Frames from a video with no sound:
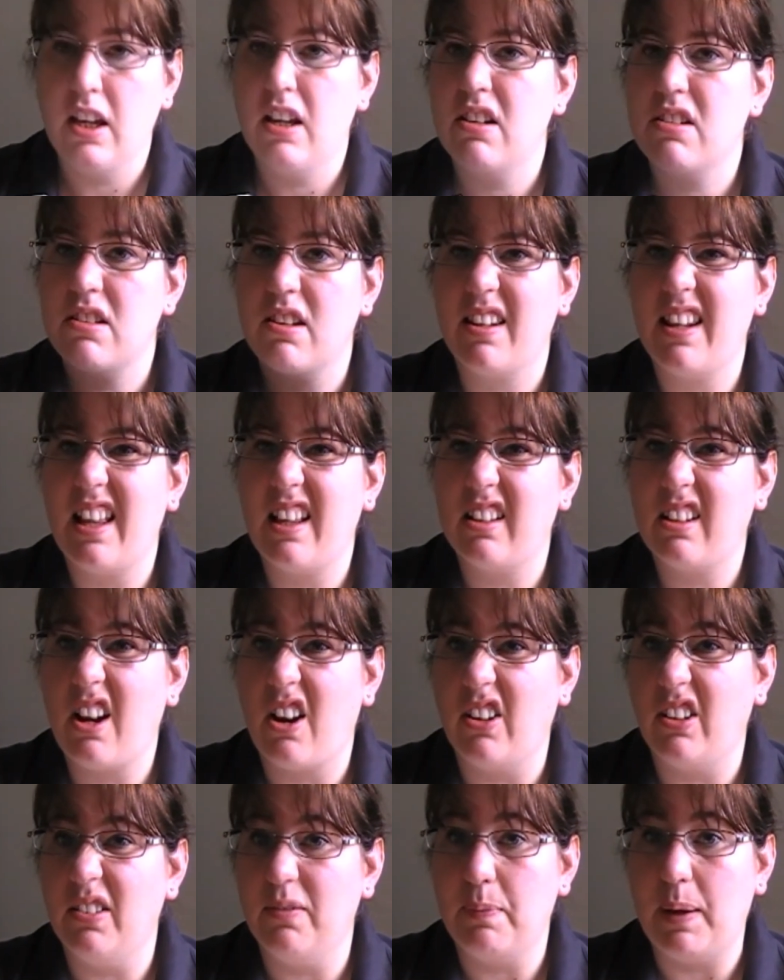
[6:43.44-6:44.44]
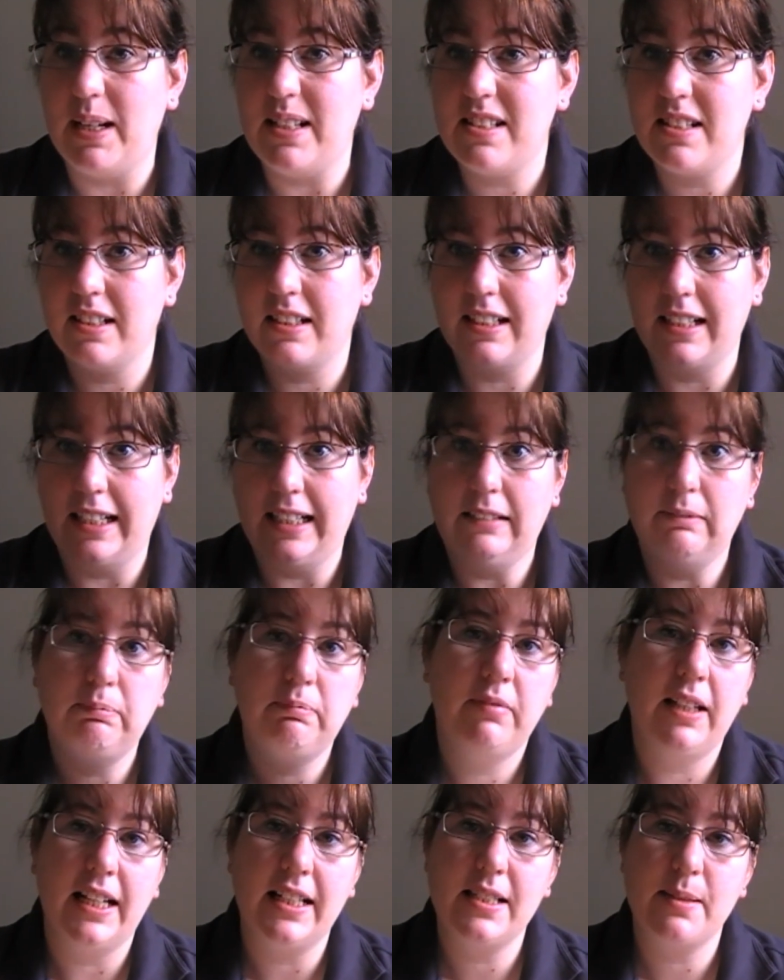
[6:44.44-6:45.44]
So that kind of basically
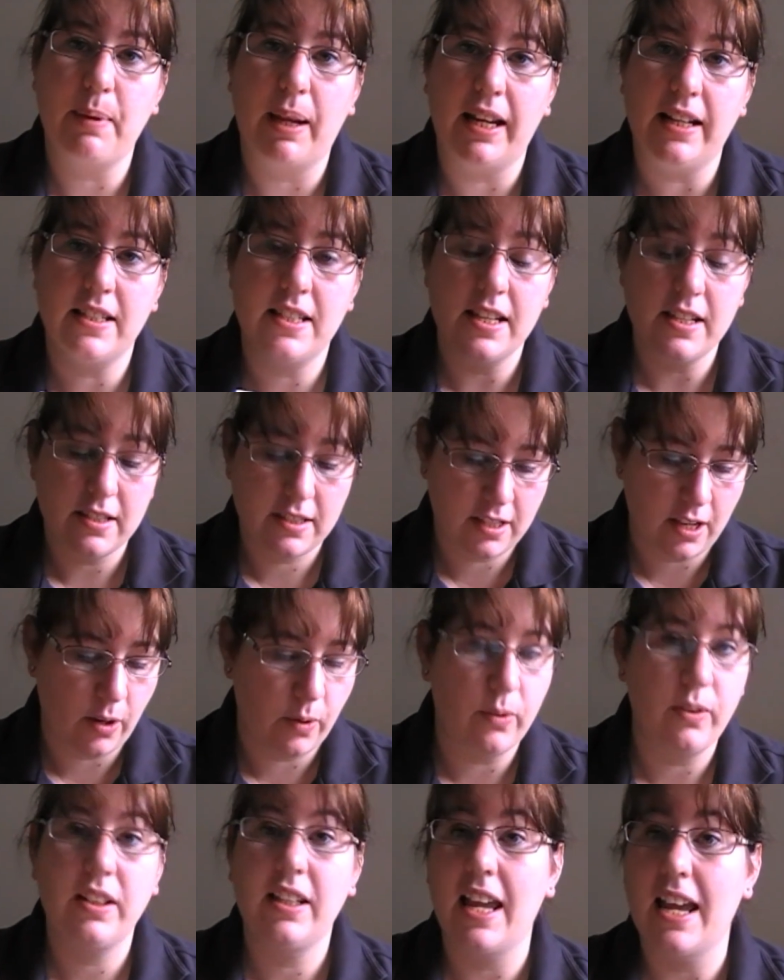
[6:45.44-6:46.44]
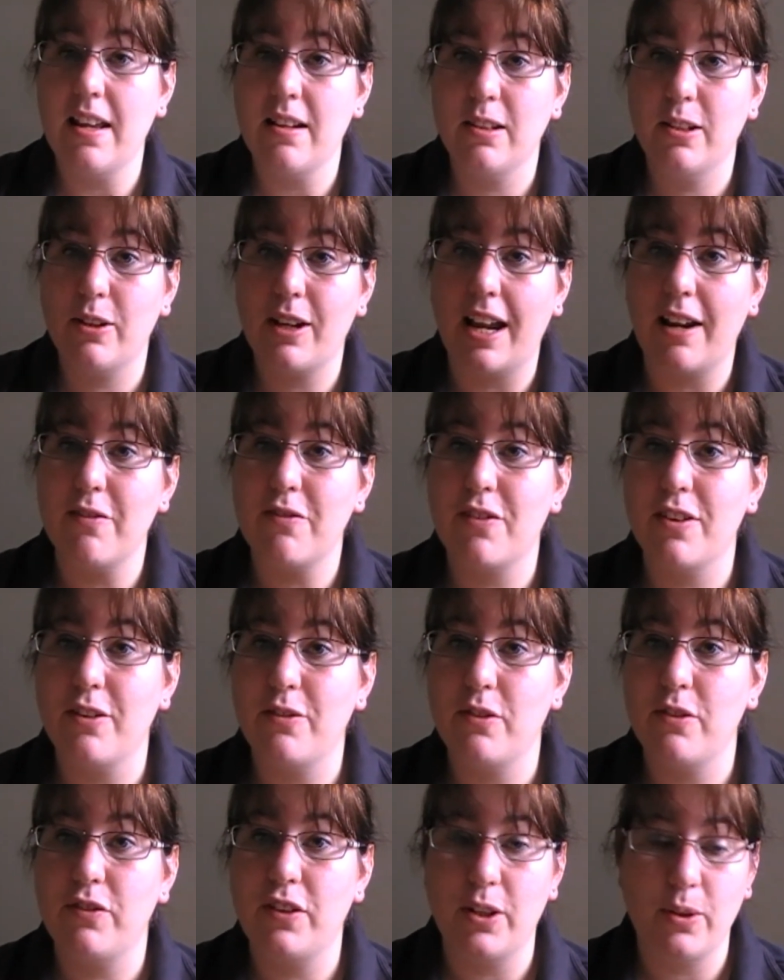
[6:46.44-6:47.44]
explains it. So yeah, look out for the
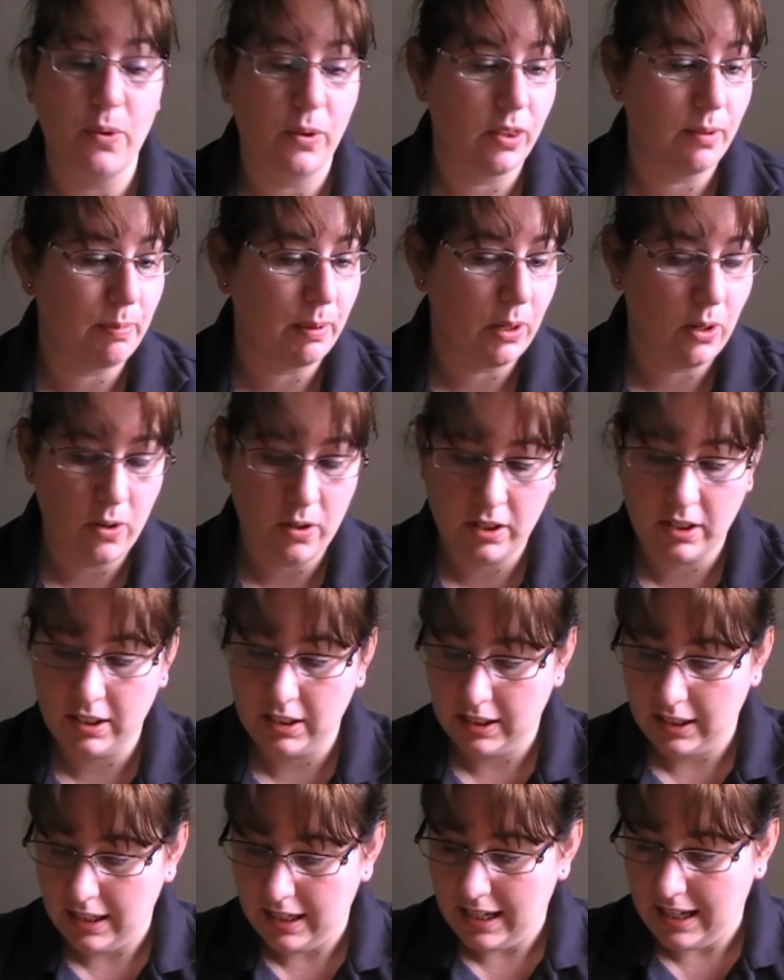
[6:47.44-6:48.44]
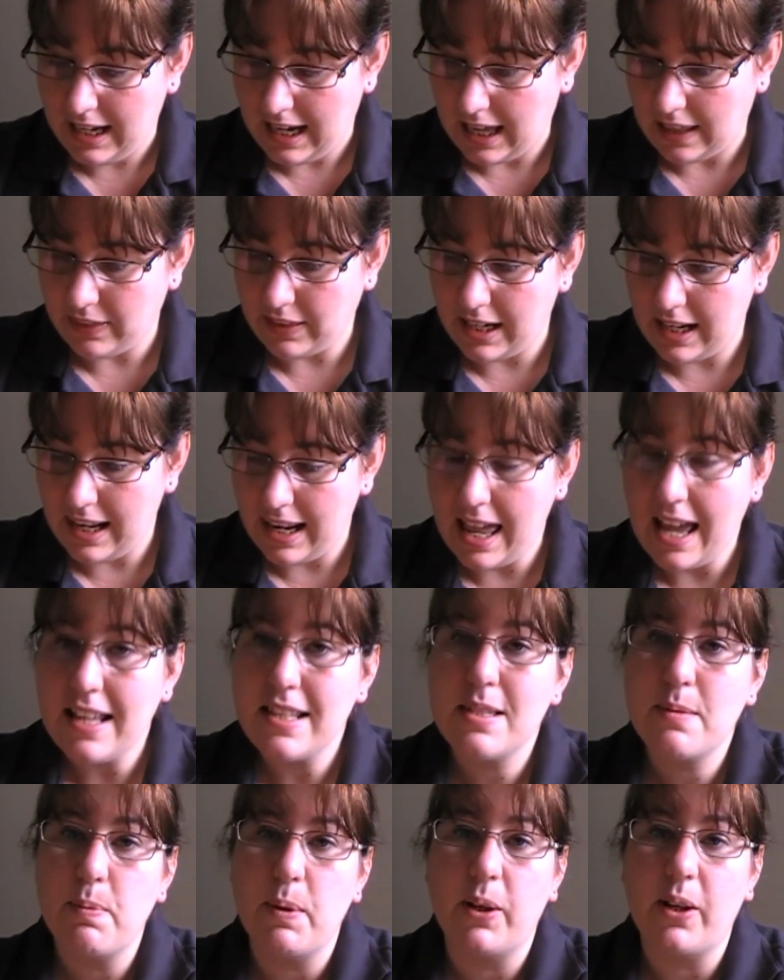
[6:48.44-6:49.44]
review on the blog. And the
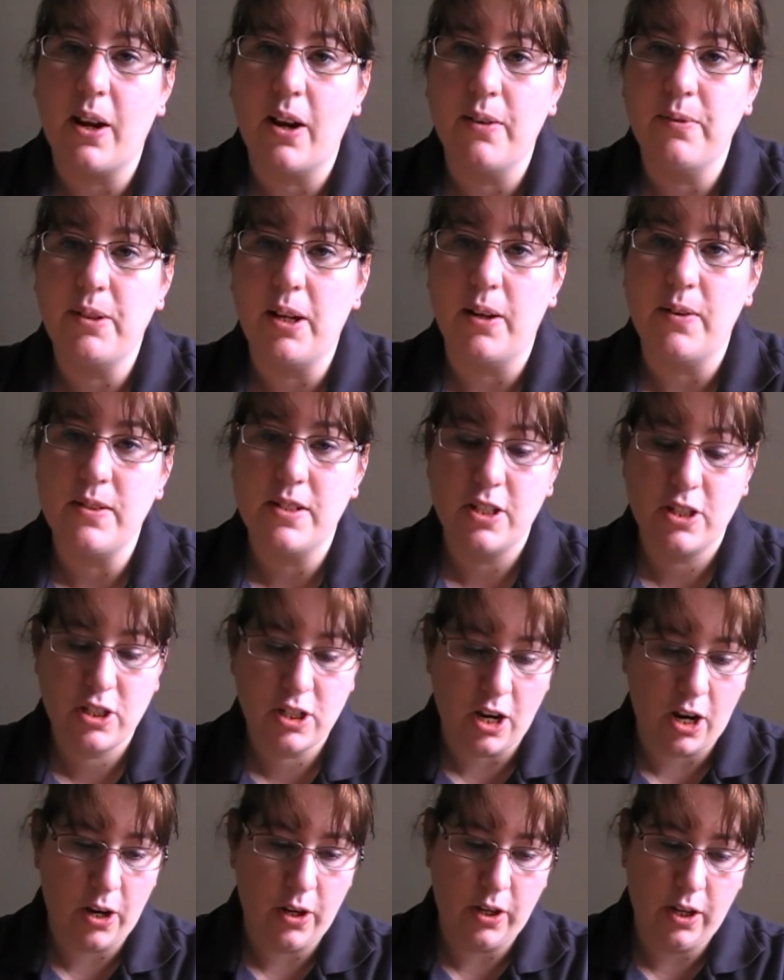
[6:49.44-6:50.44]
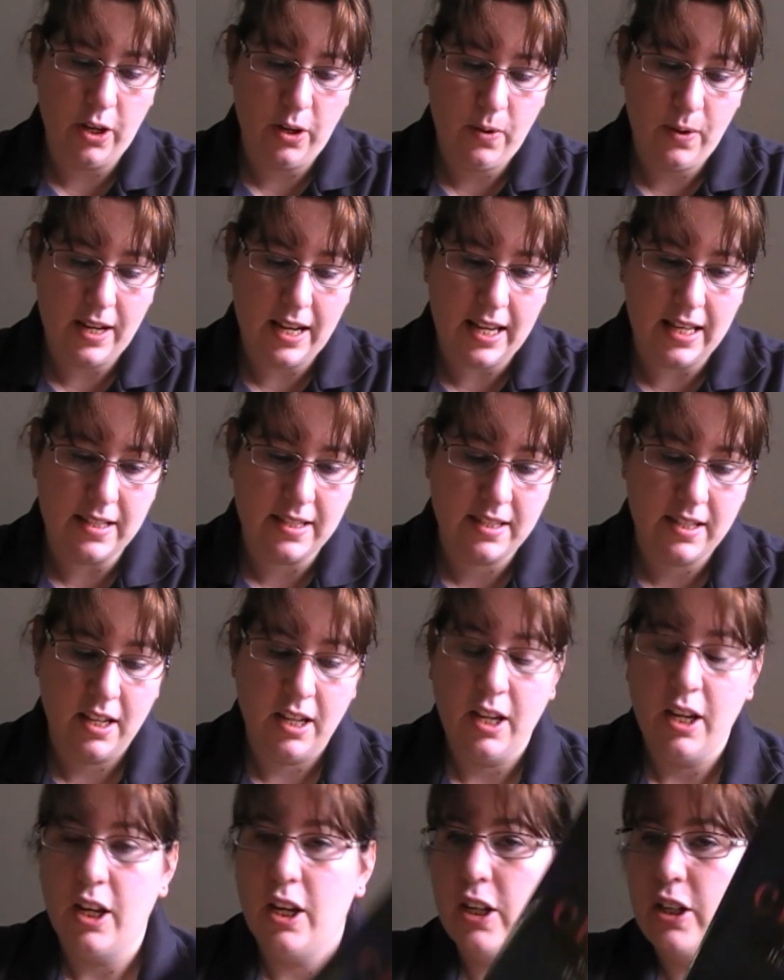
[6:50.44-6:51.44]
last book I'm going to show you is
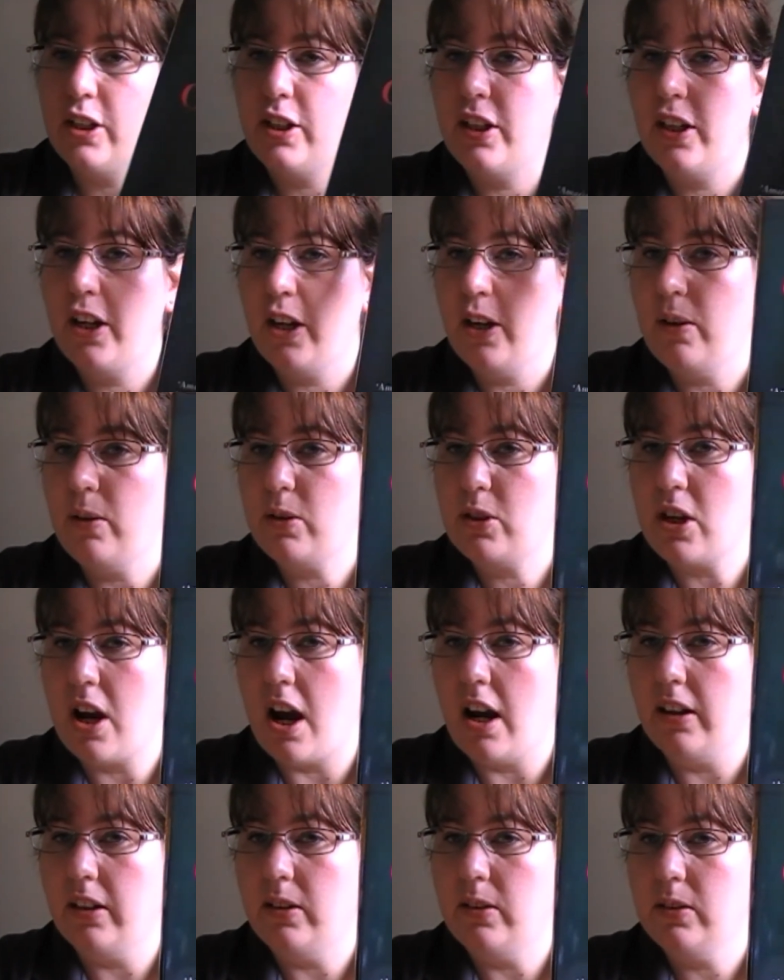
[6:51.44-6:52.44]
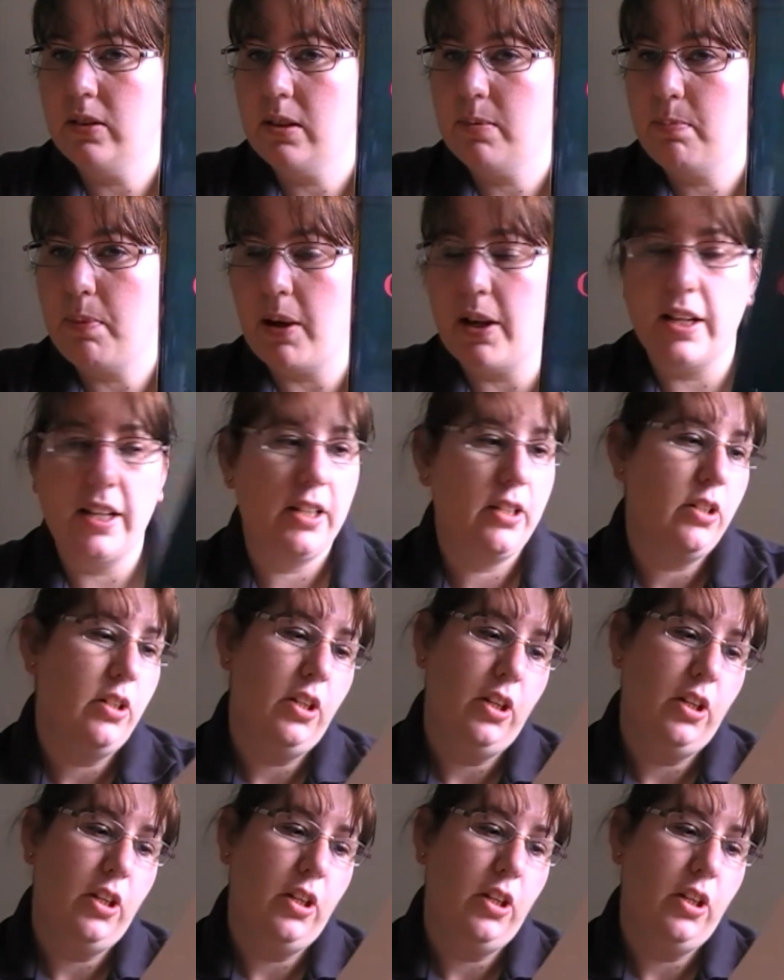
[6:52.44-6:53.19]
Girl Child by